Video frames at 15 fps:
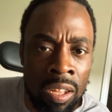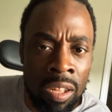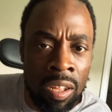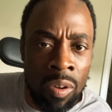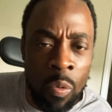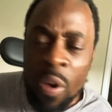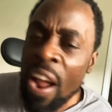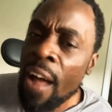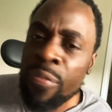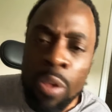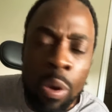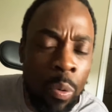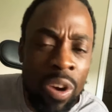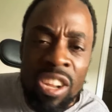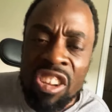We have to
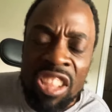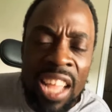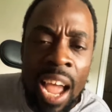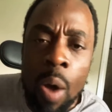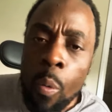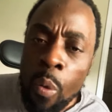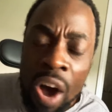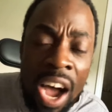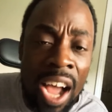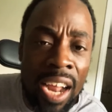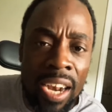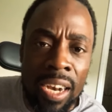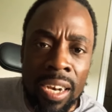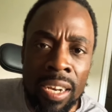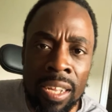reach that one.
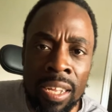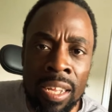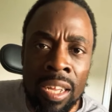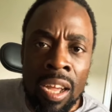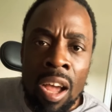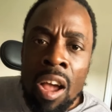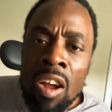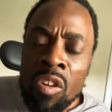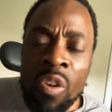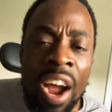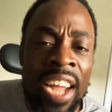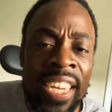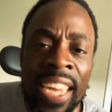Christ